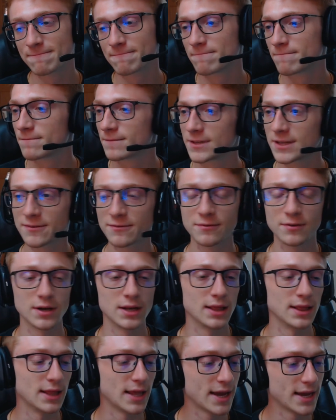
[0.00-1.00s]
different
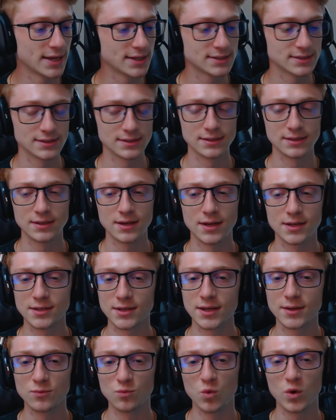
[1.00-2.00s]
likes
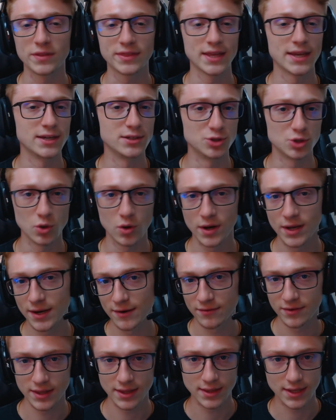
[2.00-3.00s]
and what they enjoy and
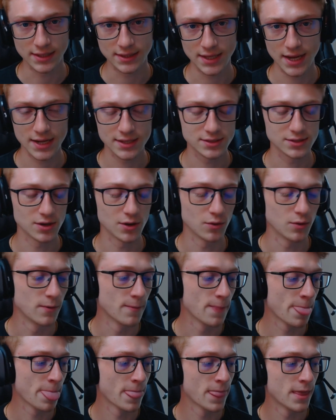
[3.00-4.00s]
everything like that. So
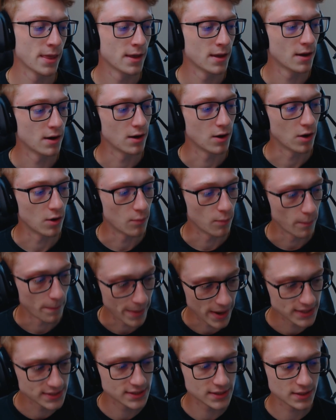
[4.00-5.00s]

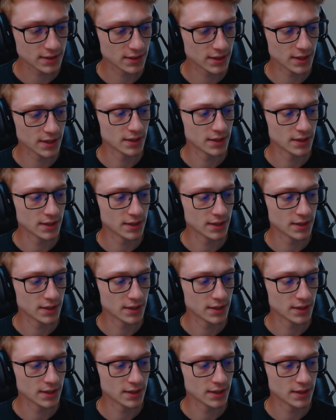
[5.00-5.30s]
basically,